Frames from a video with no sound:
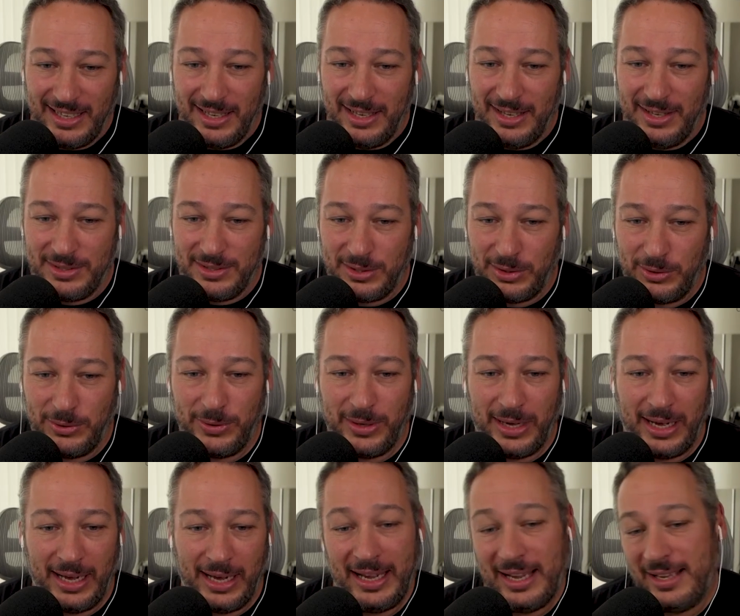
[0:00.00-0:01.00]
So
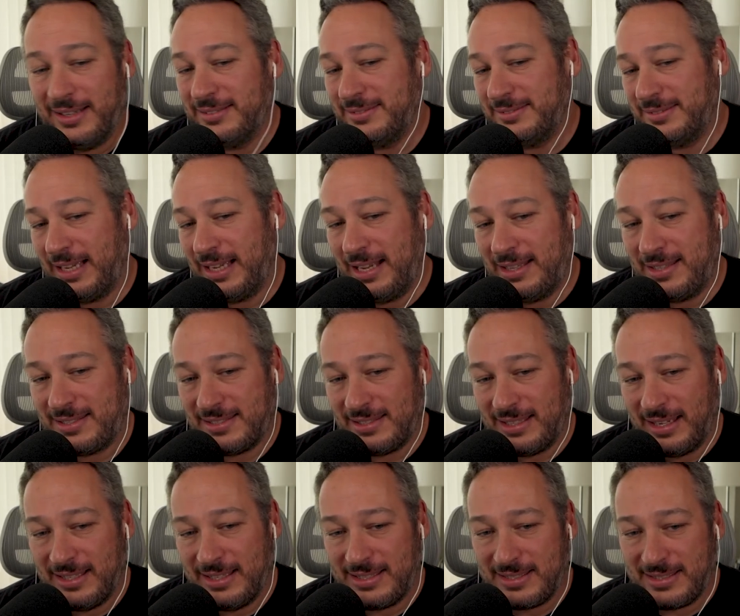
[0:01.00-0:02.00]
again, it's
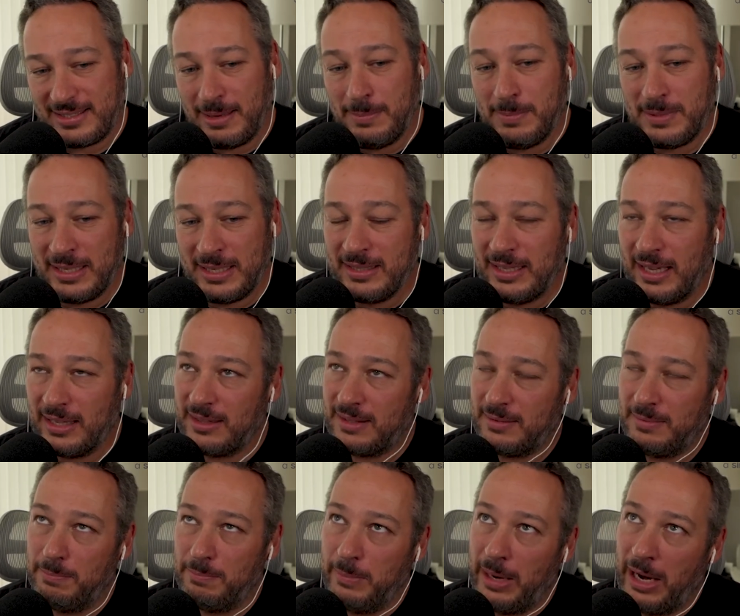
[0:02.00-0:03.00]
something
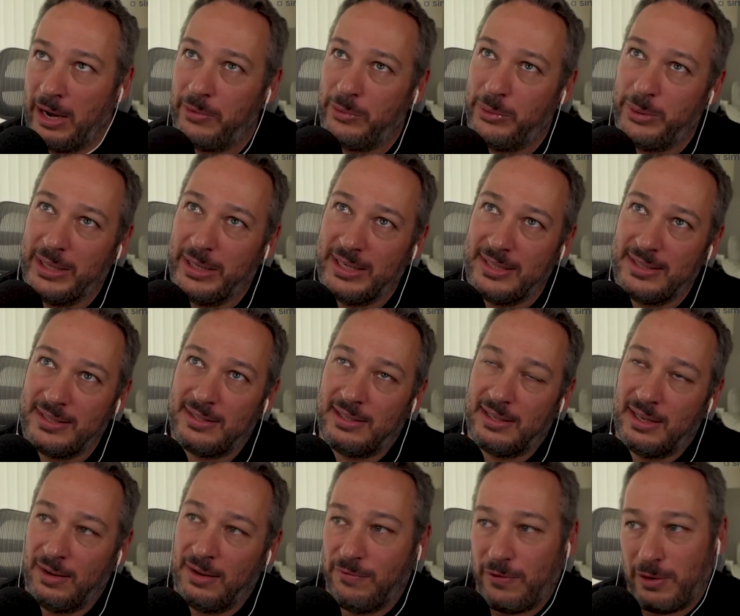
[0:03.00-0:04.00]
that marries
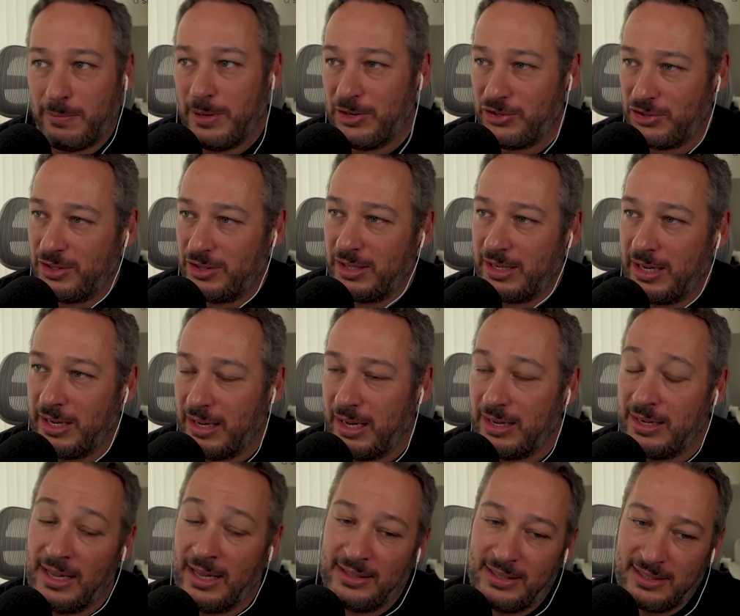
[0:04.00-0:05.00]
information.
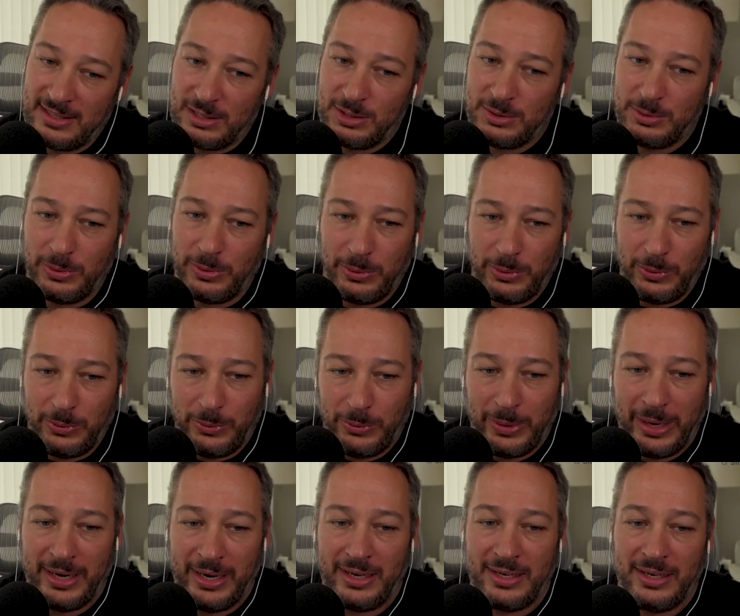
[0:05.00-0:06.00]
And this is
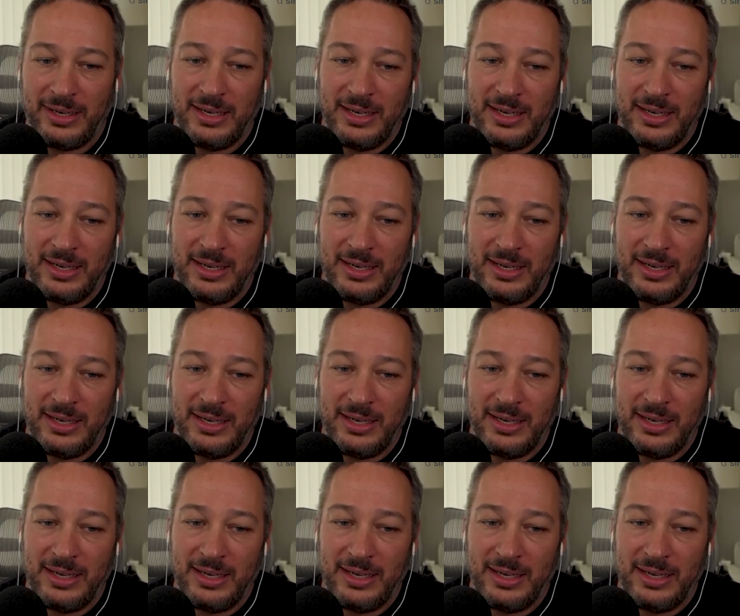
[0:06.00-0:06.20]
where